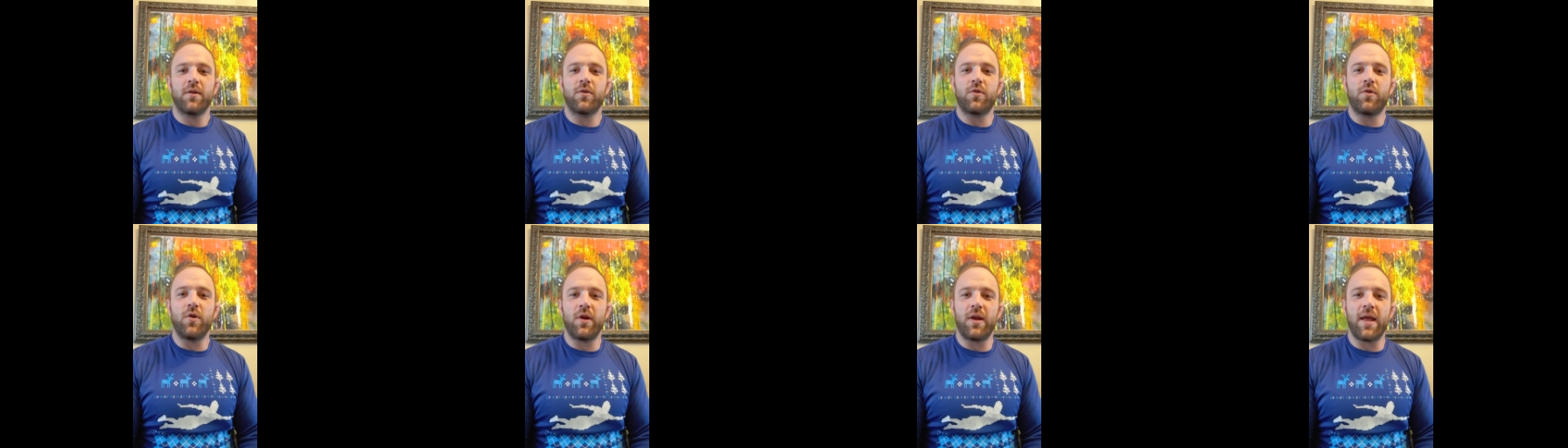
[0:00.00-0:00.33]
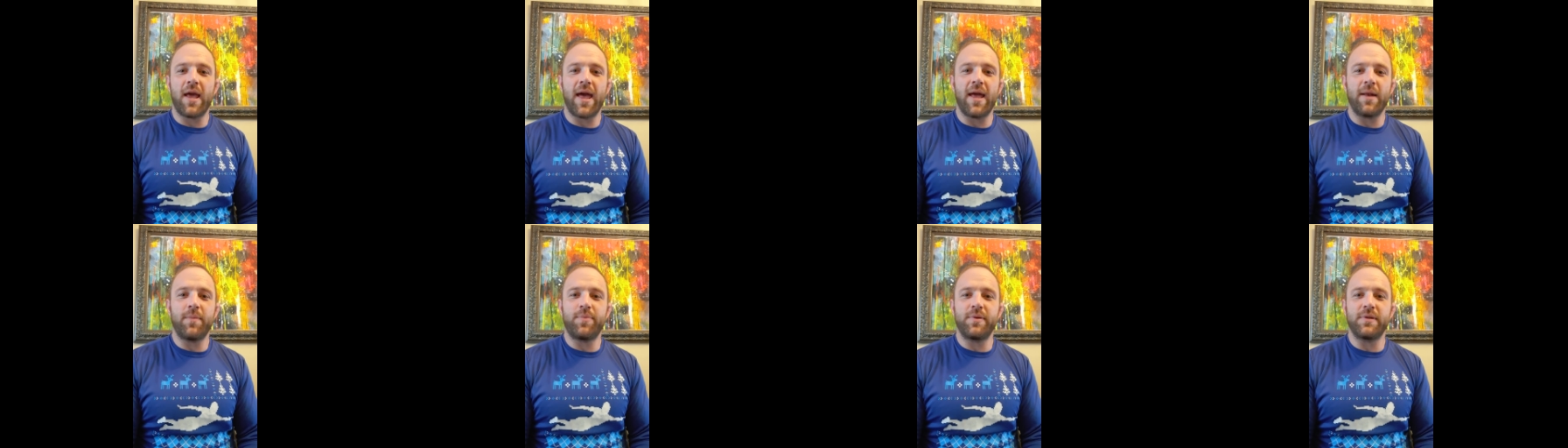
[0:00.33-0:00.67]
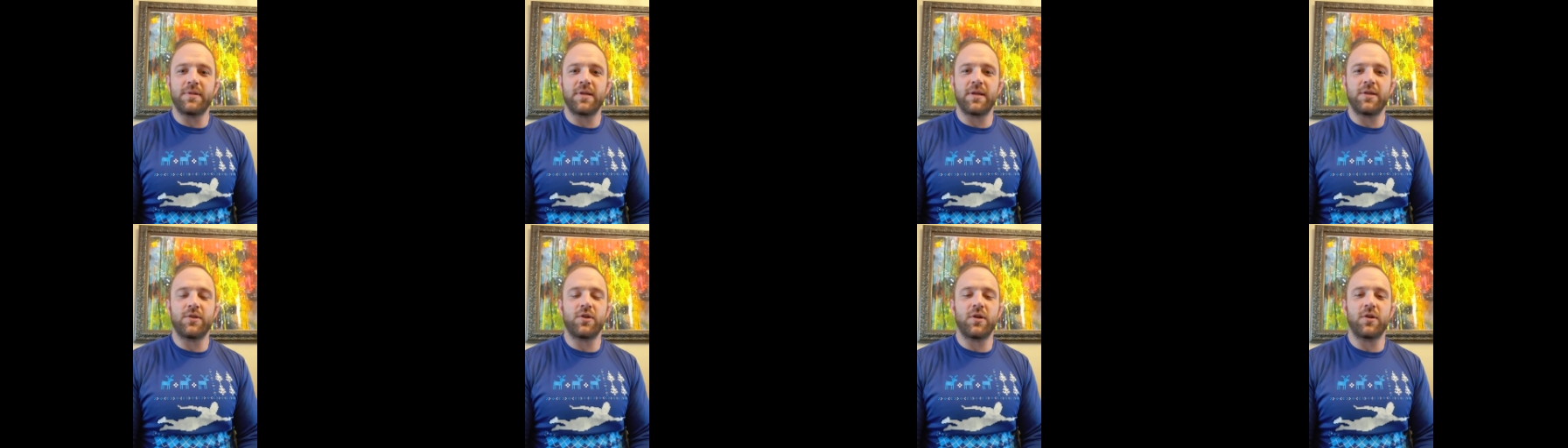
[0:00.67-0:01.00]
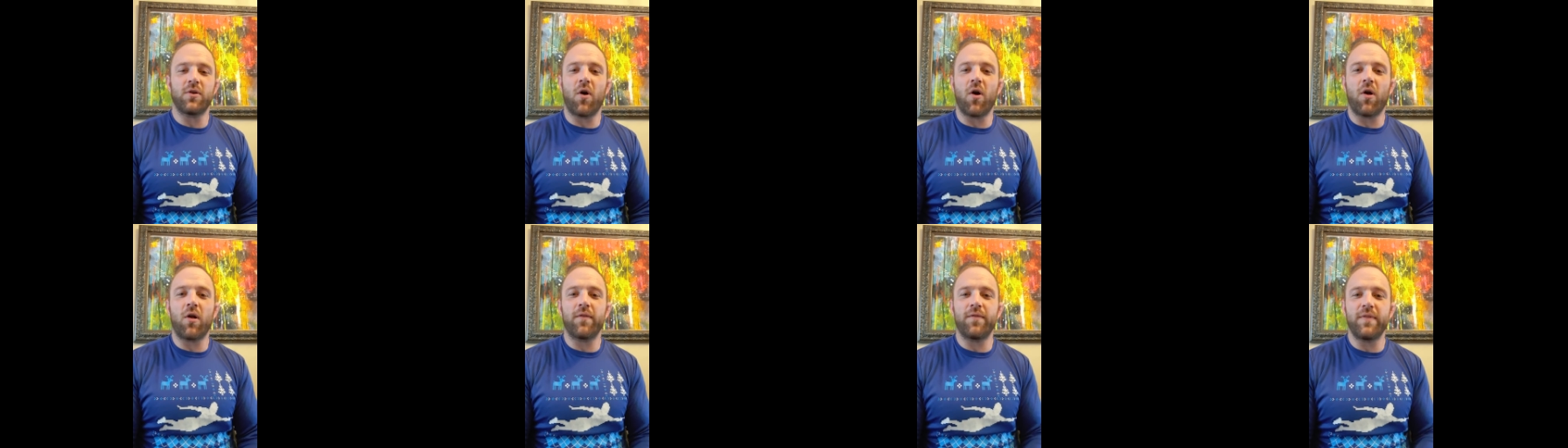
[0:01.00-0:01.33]
good head position,
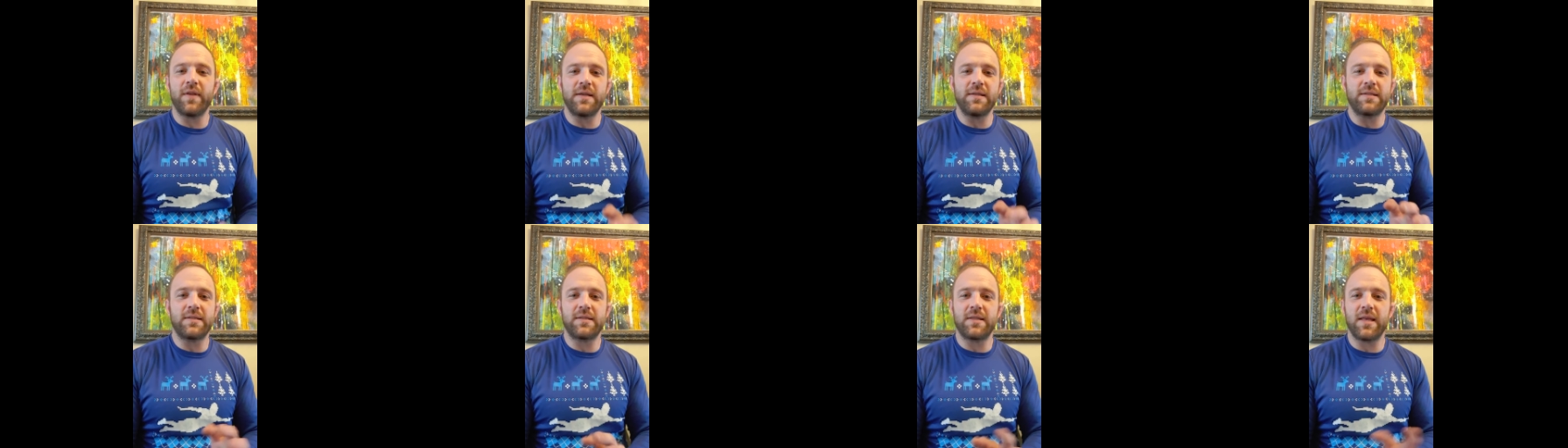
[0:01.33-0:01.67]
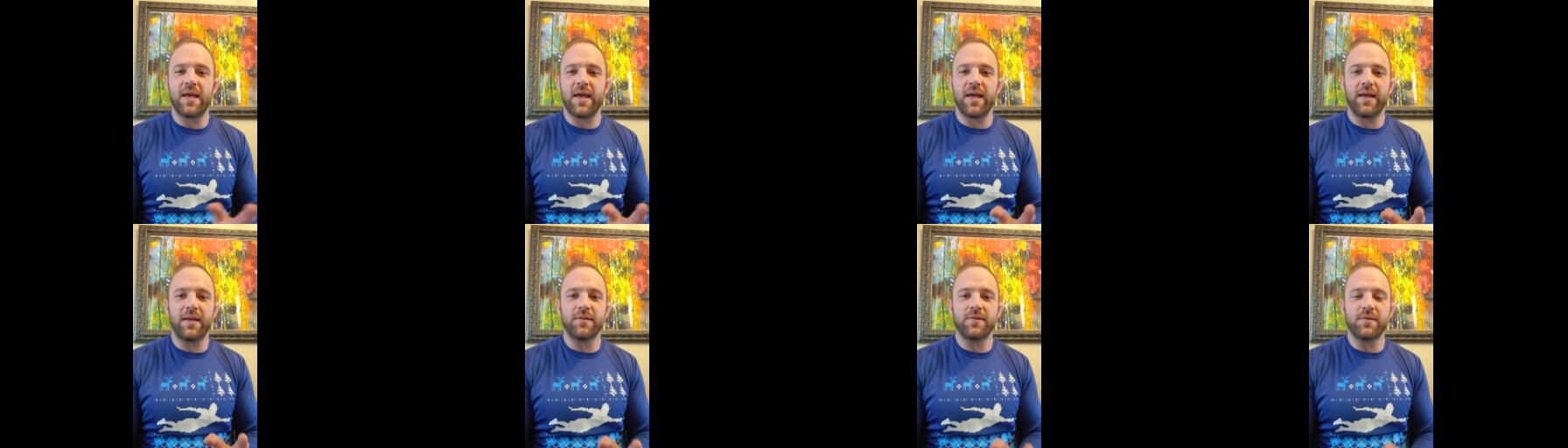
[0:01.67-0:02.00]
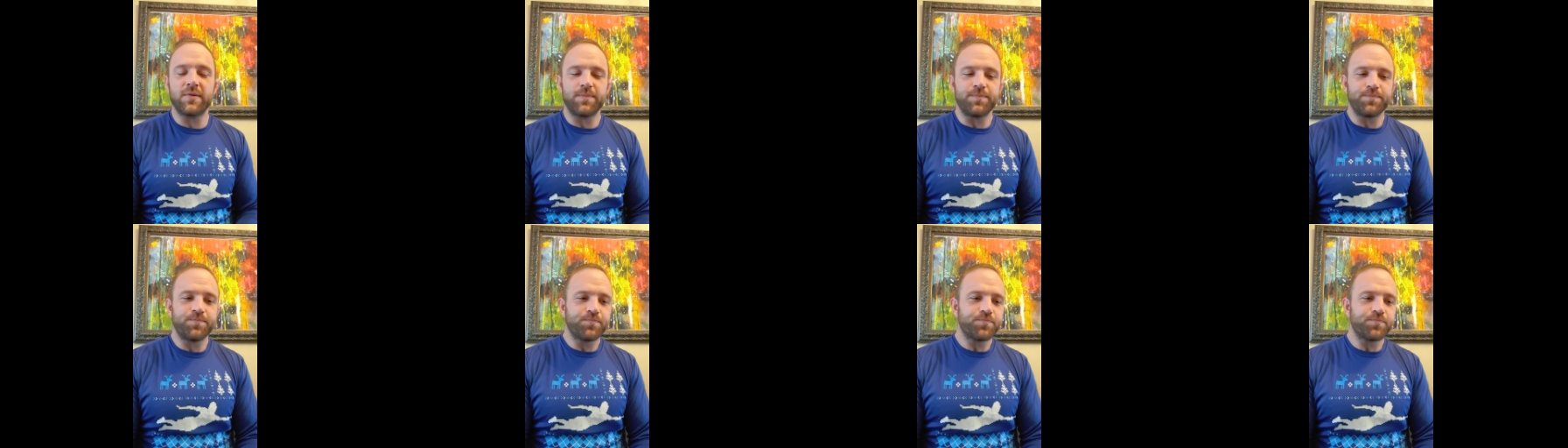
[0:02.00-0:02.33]
all of these things.